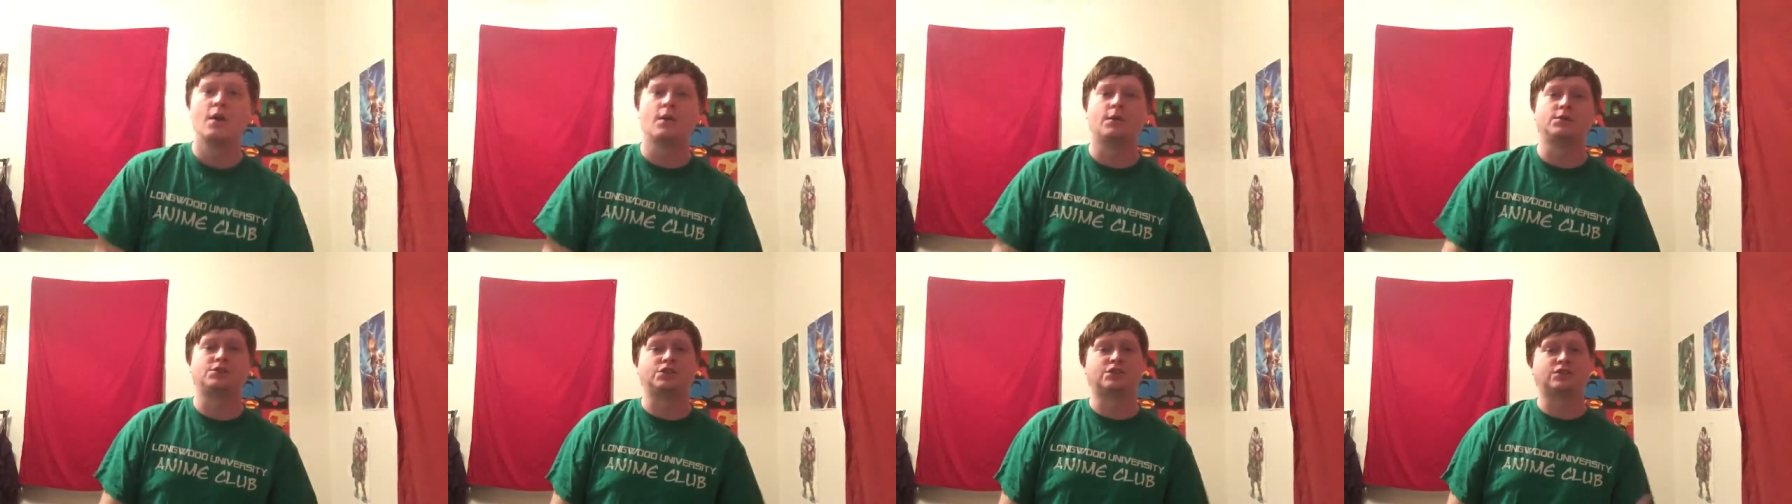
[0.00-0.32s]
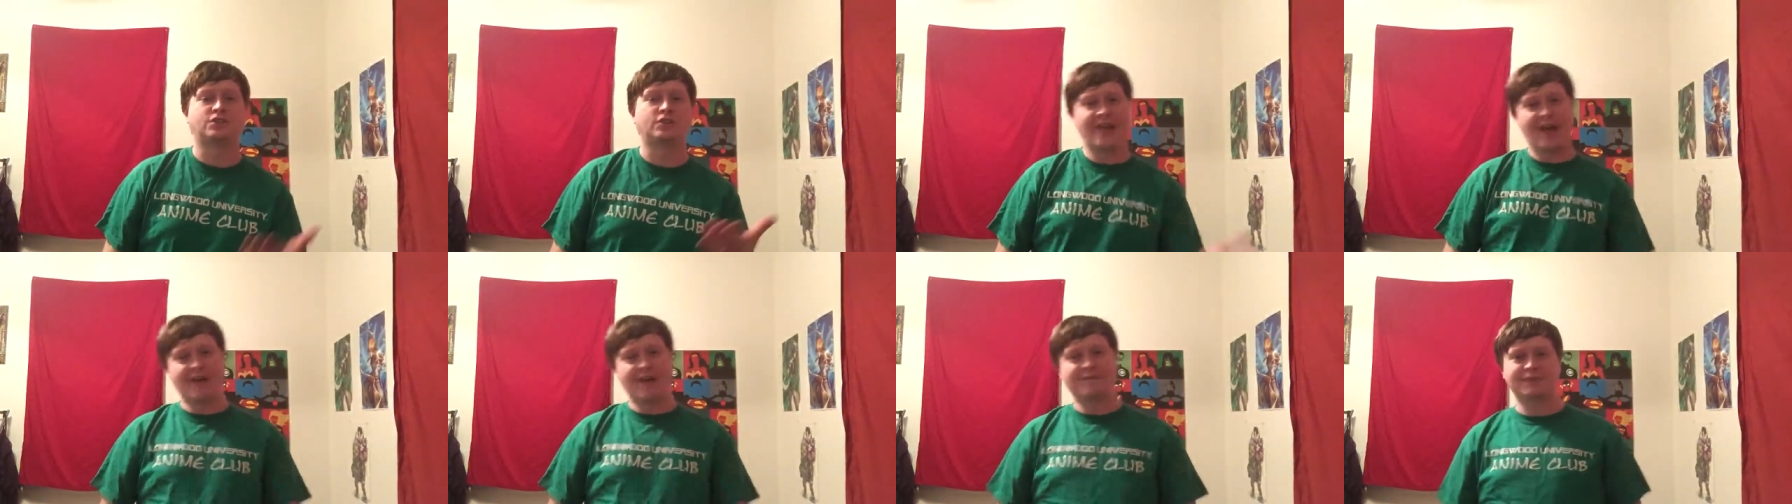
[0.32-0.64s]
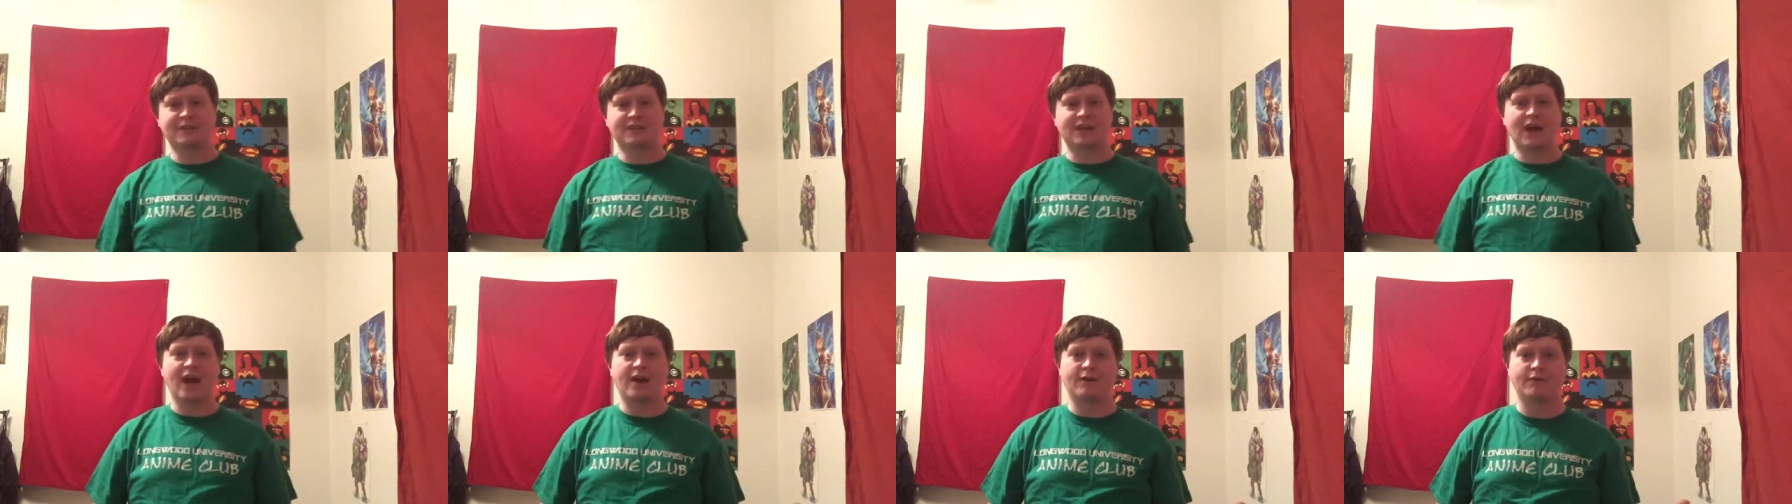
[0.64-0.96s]
which I still
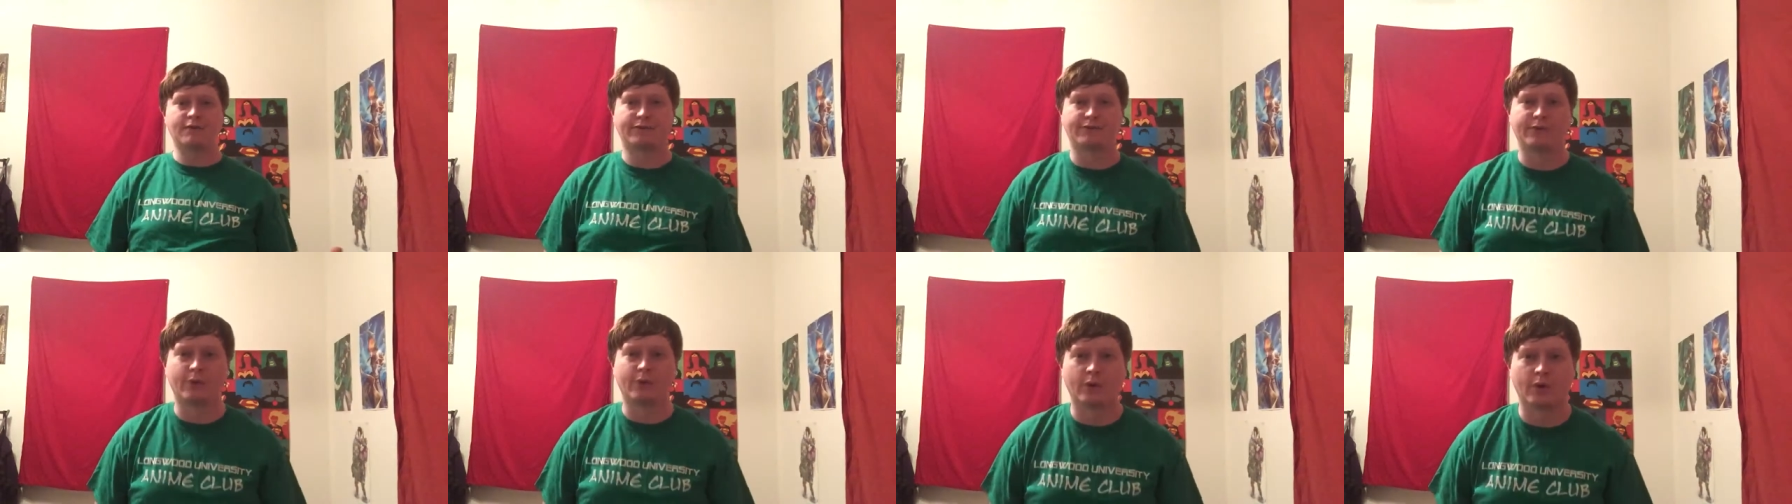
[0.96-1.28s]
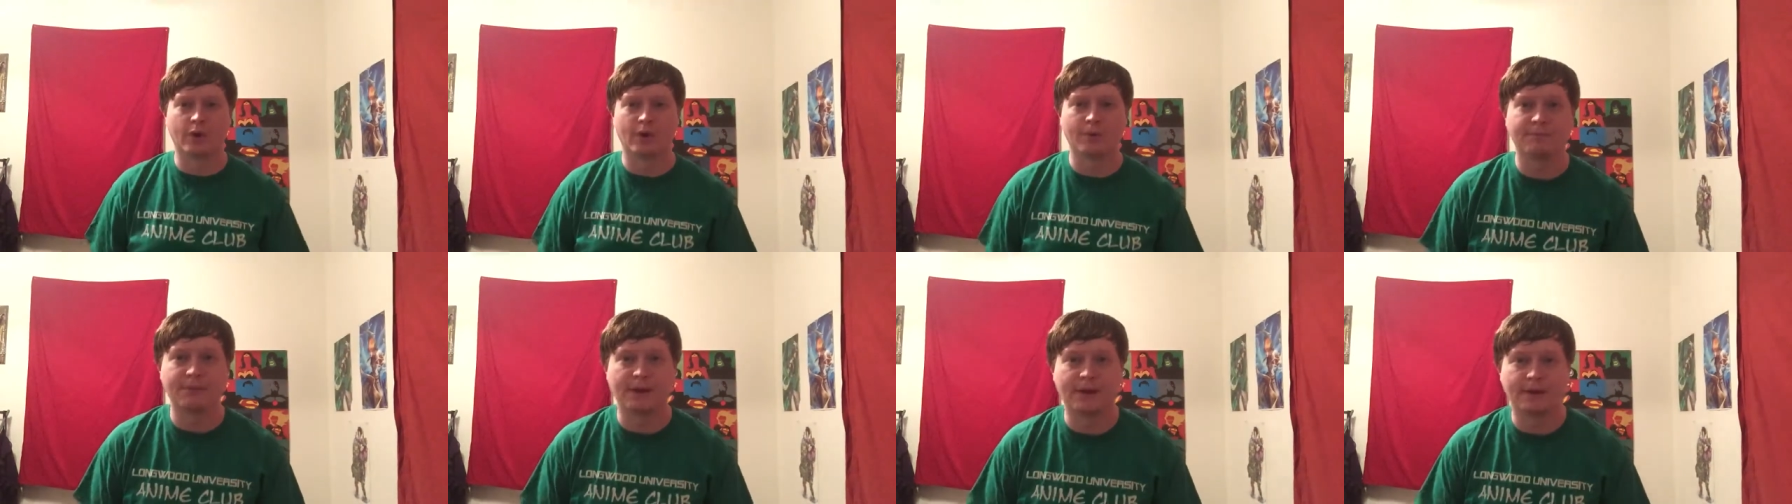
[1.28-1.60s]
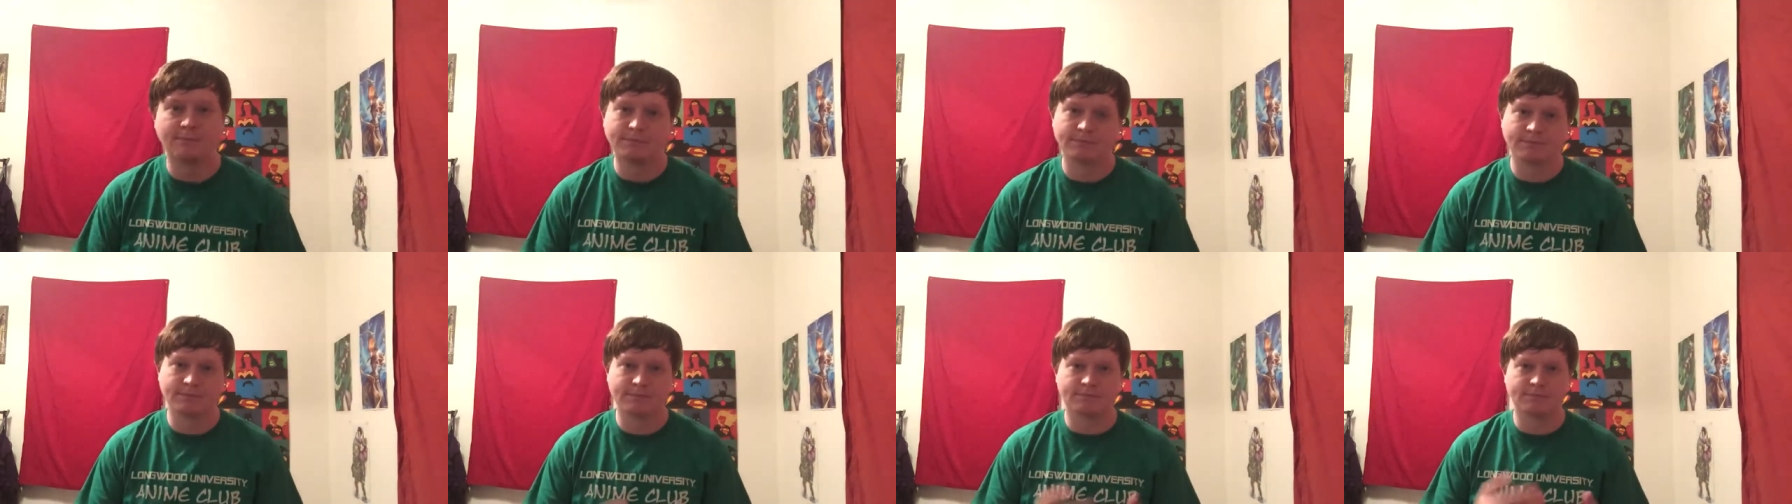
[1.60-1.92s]
haven't gotten for,
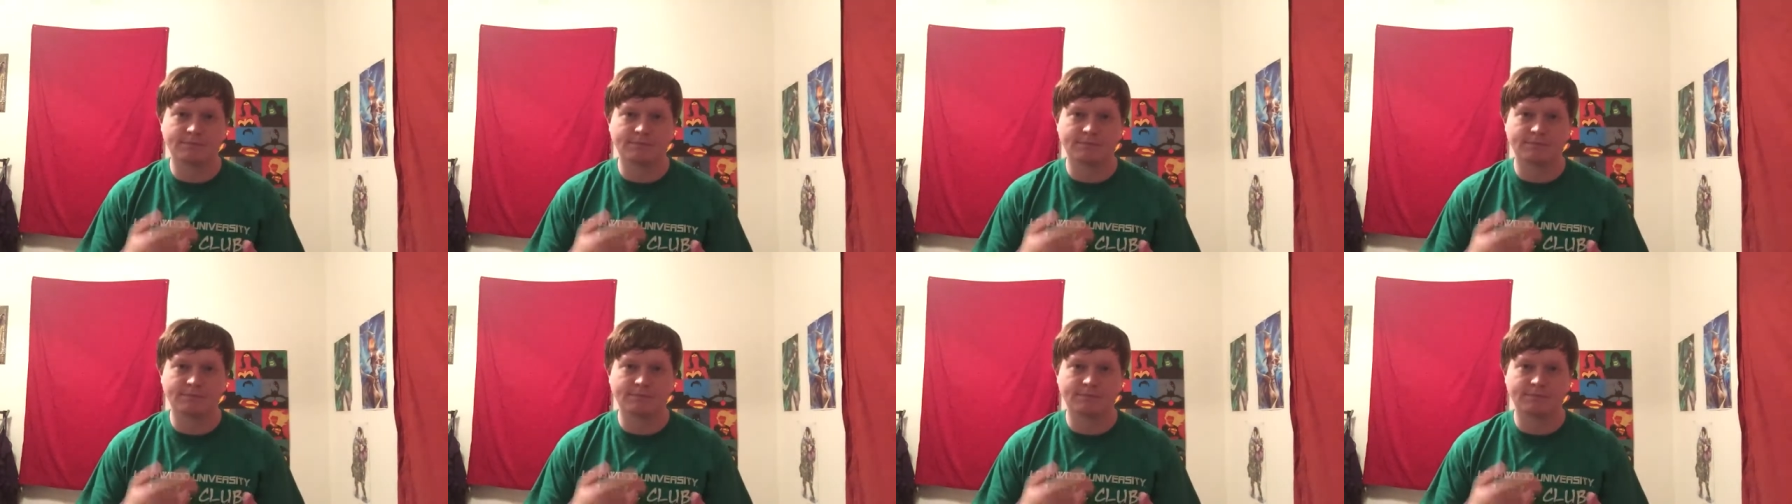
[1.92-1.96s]
but